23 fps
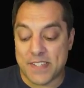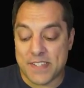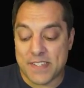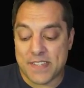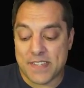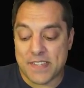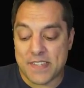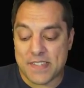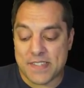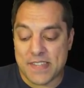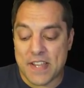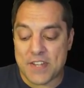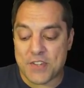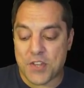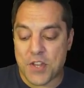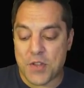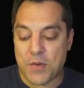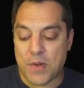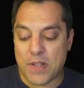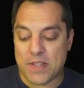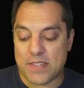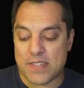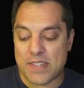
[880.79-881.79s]
This is essentially
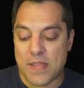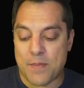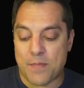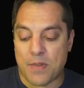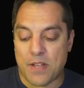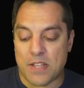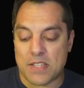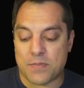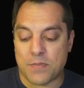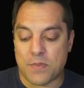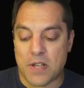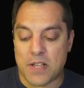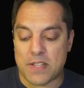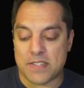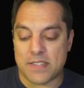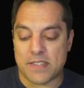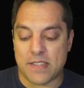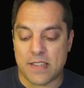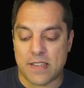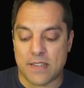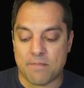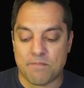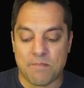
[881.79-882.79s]
what C++,
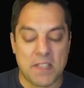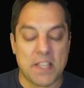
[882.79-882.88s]
the,